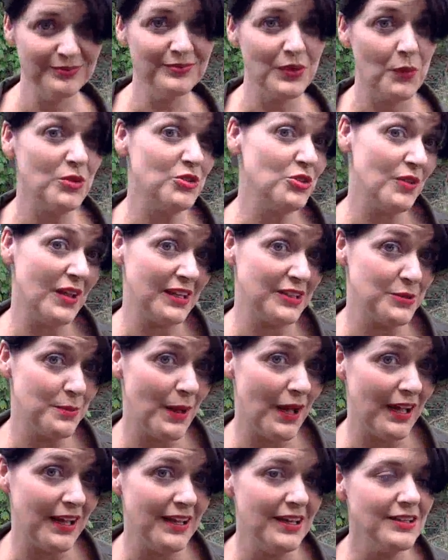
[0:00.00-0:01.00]
Would you like to
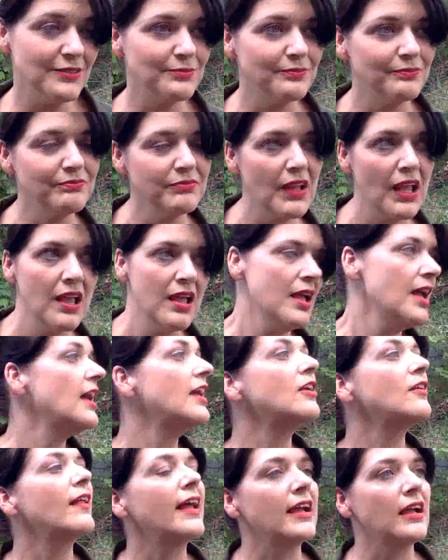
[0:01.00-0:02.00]
buy it?"
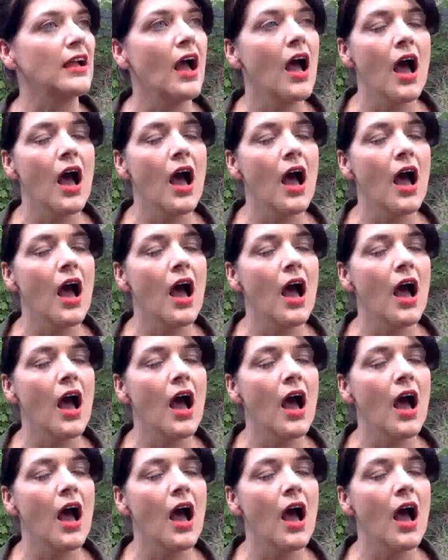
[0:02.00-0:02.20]
You're like,